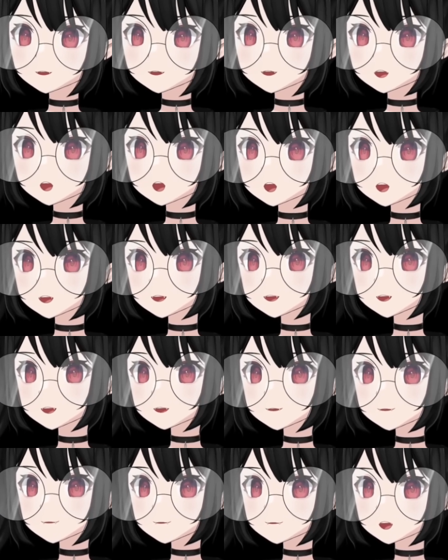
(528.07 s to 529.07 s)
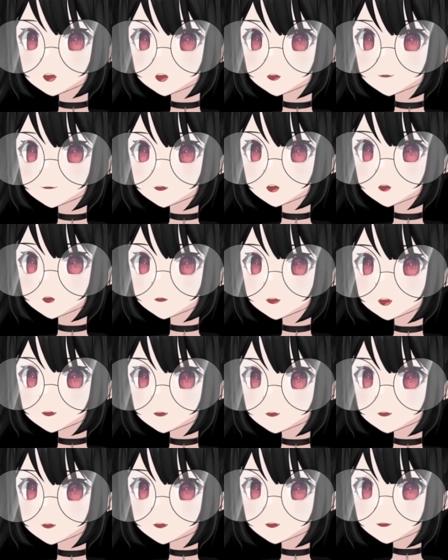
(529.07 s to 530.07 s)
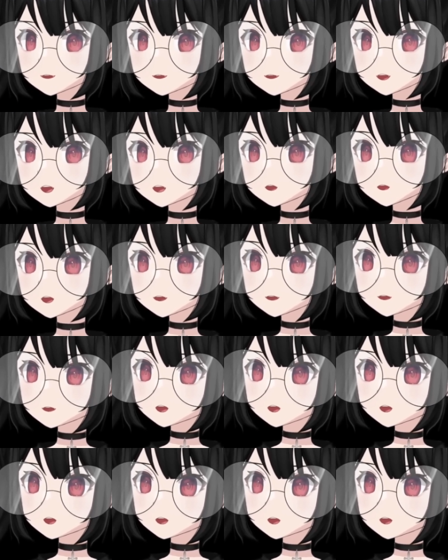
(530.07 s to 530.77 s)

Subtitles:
when incels are mentioned but you